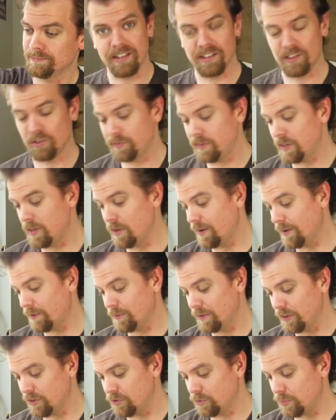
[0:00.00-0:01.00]
In this video, I
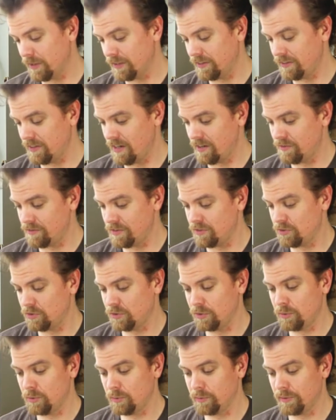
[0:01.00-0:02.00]
really just want to dive
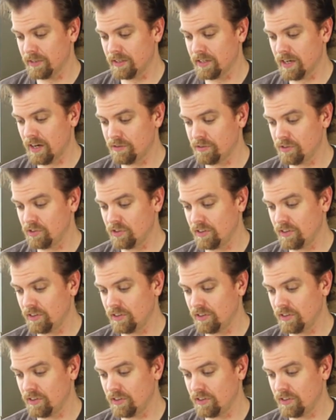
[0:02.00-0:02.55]
into the coffee.